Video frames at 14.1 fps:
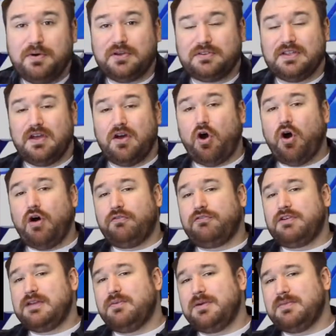but all
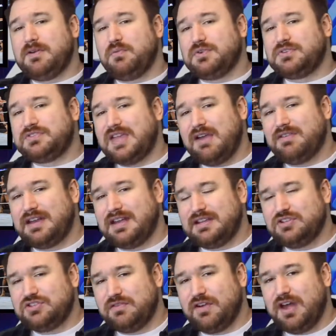three women were staring at
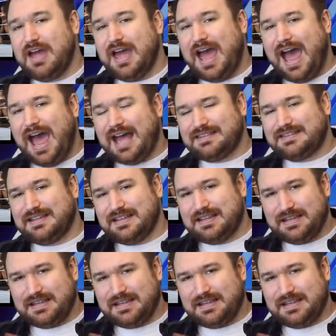each other at